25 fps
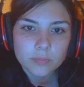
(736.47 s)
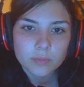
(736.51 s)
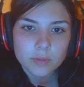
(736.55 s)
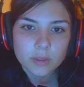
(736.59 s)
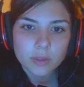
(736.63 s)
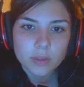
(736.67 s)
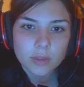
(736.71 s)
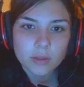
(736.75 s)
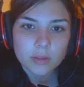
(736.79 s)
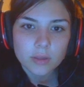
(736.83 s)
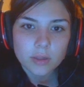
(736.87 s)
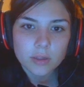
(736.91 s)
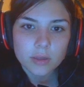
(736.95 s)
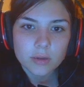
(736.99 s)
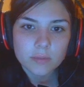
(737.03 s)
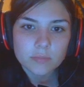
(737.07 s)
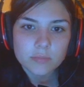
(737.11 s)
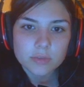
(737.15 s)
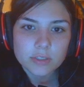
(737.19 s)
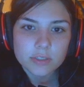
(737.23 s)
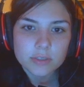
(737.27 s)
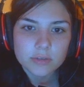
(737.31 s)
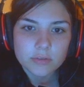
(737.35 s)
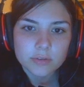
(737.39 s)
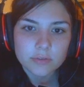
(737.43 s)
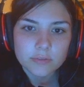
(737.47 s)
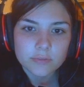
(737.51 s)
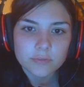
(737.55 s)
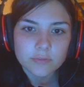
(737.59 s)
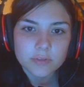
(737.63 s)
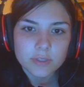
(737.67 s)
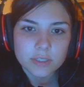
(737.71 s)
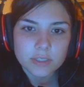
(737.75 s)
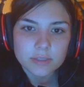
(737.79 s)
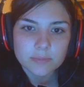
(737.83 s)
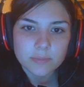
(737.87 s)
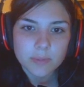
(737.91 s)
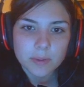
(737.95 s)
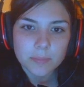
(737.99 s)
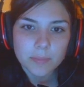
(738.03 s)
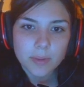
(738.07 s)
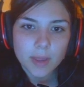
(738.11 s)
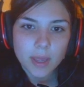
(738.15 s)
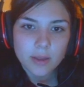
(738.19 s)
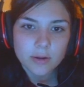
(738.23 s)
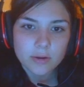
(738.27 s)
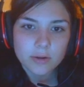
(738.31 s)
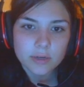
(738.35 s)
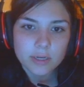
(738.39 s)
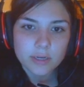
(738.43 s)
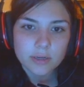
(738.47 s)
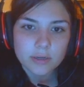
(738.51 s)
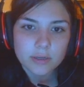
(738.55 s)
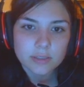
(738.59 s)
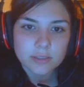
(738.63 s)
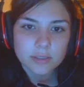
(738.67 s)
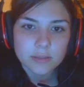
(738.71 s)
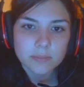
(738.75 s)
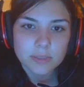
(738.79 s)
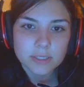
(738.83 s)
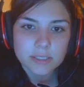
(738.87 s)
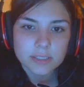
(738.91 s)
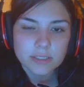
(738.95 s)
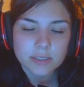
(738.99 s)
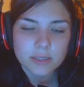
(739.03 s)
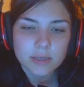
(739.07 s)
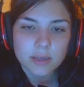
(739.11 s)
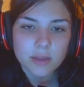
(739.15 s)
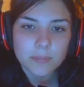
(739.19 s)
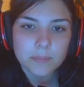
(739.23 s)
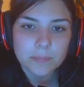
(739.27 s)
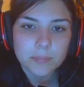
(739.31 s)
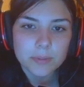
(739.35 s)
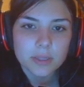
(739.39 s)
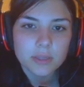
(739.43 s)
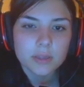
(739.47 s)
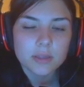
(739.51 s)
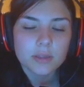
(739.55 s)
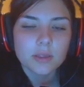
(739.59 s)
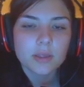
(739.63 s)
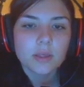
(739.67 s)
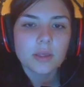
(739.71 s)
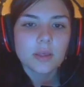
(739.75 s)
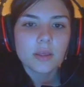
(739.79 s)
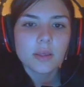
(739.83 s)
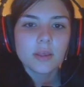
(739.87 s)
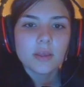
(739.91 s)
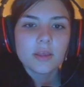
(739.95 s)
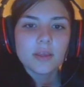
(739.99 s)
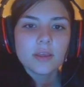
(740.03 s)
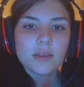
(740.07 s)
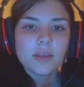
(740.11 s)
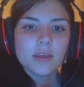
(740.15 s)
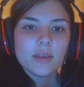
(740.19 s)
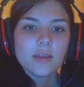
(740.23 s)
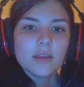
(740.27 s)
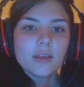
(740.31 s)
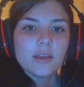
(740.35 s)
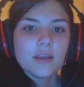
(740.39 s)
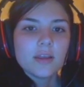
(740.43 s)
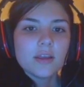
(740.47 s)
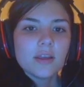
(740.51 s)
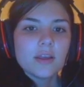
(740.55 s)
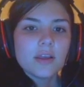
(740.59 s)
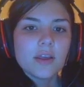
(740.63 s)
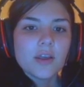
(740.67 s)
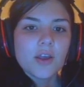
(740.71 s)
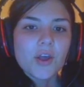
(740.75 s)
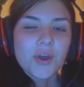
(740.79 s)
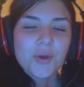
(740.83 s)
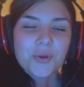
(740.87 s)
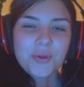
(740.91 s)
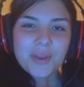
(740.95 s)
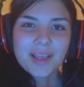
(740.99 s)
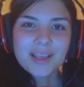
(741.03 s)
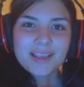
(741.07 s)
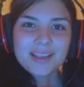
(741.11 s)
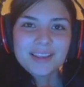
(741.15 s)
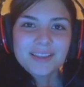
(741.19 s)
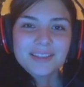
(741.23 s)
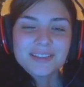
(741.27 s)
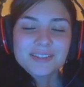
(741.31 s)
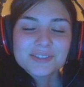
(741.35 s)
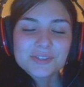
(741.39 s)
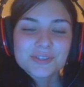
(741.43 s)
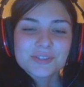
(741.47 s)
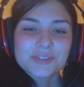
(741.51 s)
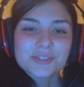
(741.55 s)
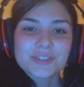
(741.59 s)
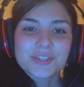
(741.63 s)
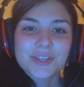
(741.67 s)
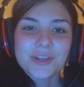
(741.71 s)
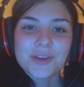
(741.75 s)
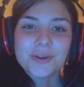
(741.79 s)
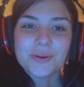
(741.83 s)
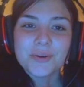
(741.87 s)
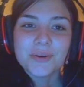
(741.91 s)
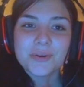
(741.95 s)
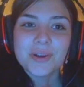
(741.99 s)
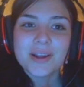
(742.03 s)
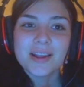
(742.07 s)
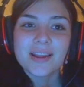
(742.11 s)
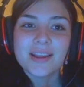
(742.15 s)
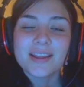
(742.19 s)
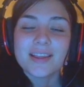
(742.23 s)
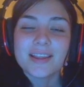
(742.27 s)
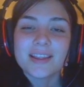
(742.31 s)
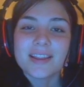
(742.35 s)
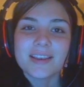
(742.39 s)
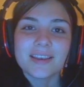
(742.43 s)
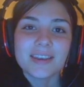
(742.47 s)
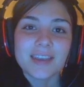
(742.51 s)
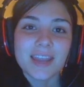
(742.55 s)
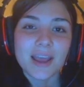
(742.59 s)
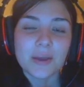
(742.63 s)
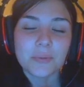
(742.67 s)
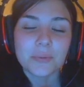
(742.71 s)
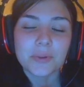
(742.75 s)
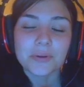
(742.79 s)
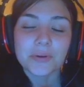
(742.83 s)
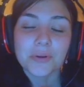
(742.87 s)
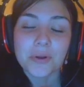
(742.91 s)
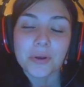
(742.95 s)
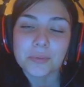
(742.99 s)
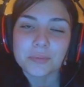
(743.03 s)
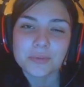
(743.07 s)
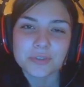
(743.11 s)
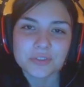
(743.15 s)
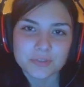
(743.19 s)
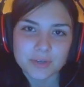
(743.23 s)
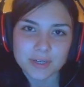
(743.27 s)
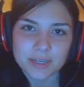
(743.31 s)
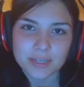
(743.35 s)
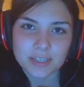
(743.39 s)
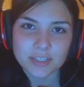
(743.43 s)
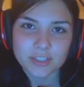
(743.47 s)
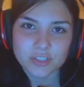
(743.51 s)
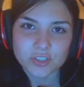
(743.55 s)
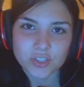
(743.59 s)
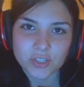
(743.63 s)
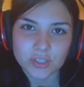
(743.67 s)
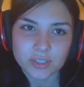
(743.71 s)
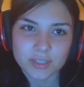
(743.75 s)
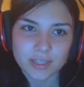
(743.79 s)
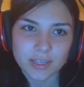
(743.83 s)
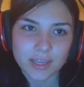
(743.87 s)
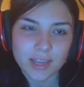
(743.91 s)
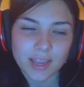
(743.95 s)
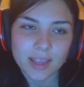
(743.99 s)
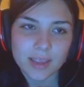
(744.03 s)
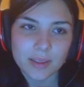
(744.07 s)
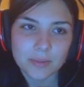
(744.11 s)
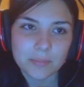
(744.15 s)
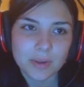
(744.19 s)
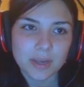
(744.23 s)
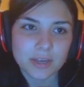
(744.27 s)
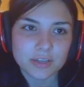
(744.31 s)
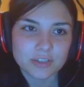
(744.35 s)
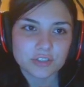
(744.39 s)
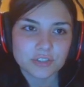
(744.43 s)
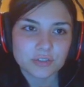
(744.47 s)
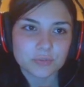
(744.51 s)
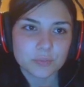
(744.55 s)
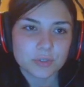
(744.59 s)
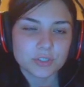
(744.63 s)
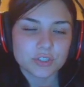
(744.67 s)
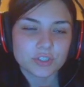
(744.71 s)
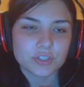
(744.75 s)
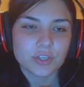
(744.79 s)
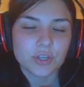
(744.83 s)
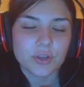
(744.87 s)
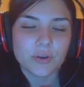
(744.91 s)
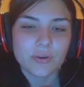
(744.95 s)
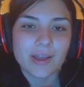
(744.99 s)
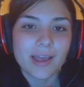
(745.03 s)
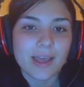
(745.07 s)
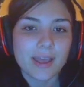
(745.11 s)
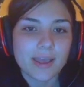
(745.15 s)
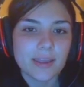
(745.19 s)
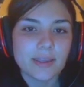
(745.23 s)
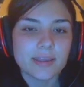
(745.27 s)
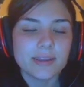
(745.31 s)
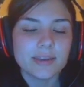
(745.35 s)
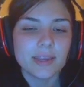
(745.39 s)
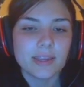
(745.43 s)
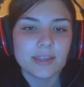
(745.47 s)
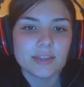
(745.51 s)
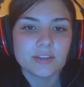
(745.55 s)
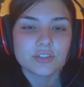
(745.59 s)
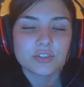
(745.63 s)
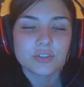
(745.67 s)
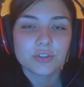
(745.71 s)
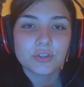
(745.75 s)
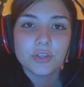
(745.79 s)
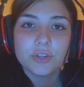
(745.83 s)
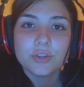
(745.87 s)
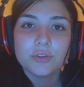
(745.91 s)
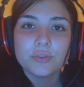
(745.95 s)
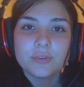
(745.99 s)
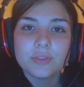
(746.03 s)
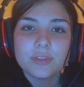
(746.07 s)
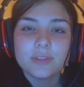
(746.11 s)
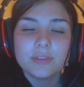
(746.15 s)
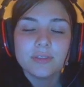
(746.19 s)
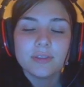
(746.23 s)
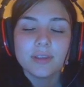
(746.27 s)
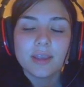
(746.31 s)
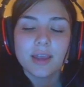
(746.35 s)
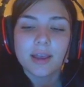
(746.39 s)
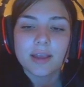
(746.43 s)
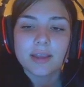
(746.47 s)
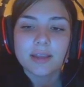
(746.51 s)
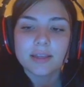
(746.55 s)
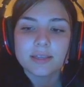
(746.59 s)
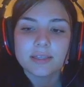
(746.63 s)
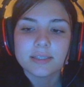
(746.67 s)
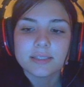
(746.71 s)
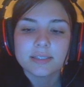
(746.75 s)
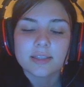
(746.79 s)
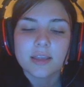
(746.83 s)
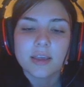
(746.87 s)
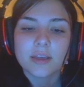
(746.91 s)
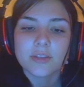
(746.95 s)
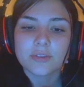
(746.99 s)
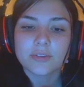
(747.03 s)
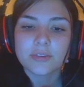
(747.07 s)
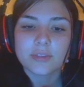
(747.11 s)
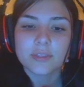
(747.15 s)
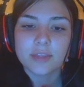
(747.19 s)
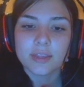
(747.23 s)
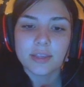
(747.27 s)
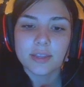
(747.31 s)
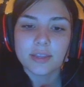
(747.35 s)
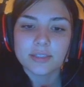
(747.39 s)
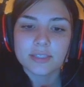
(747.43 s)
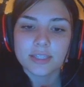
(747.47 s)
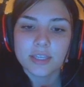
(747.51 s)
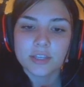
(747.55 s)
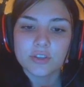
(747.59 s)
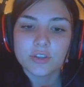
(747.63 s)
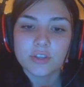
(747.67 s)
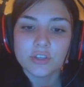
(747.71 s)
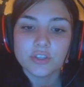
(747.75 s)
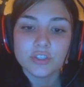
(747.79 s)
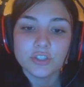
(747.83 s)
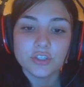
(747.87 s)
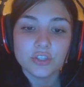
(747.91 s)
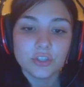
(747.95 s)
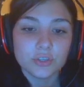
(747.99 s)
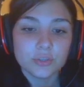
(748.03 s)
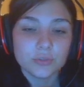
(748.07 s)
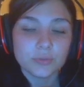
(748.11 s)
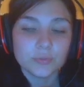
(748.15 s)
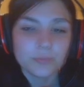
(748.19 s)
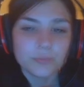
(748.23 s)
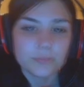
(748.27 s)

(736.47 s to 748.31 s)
And then I'm just going to fix my pattern here because I messed it up. Okay, so now we are almost ready to start the game. I just want to go ahead and show you guys other things that you can do.